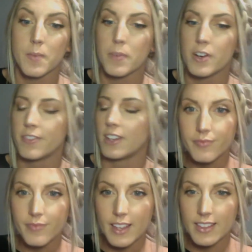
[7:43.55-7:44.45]
Perfect.
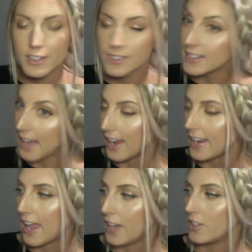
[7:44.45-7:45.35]
There's 9
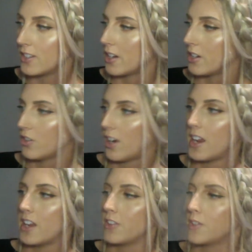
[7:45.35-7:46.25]
edges on a
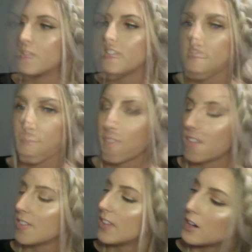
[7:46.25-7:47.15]
triangular prism.
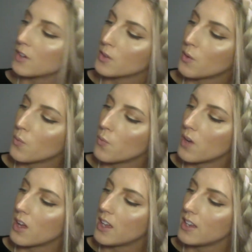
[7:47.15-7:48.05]
There's
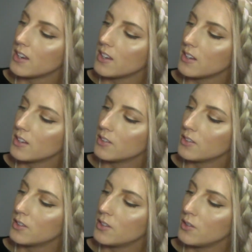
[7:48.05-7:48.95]
1,
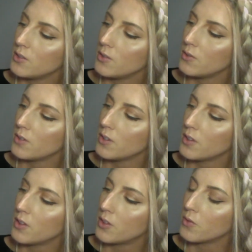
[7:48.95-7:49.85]
2,
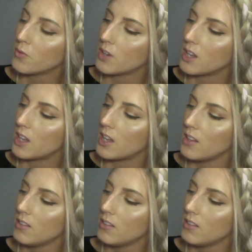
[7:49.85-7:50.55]
3,